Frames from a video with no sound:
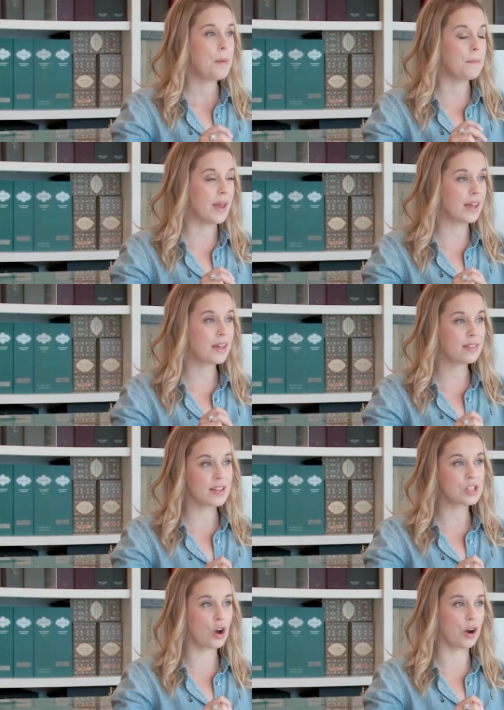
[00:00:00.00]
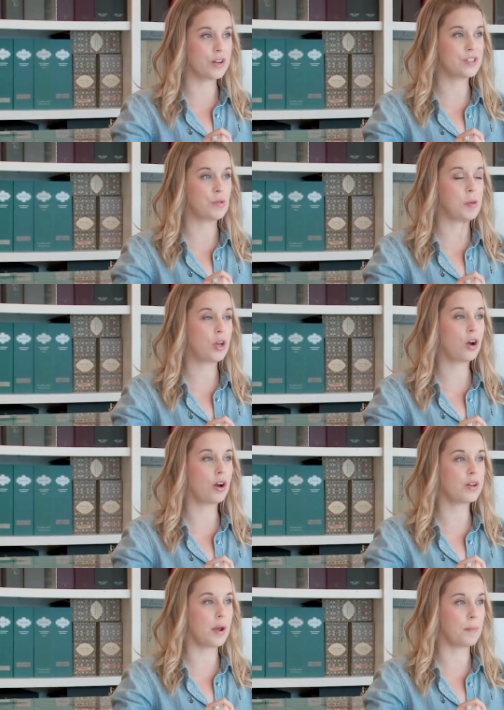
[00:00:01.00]
Making this RSVP
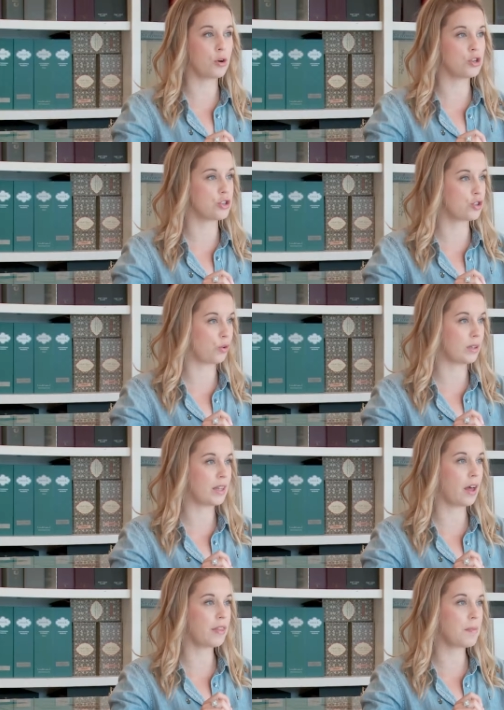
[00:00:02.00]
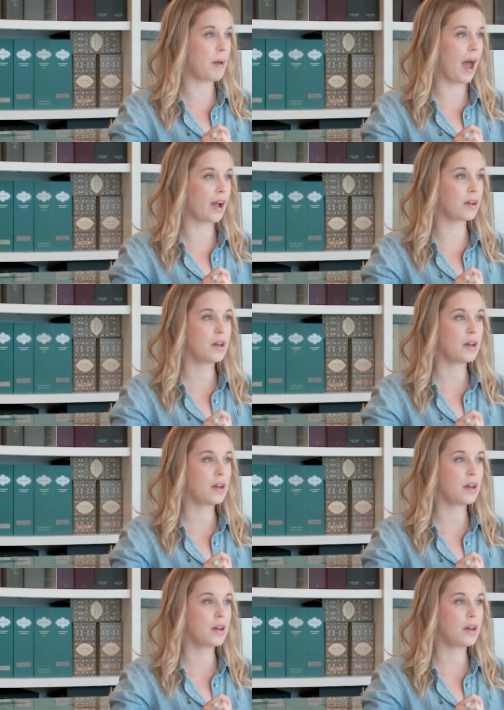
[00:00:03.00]
card numbered discreetly on the back,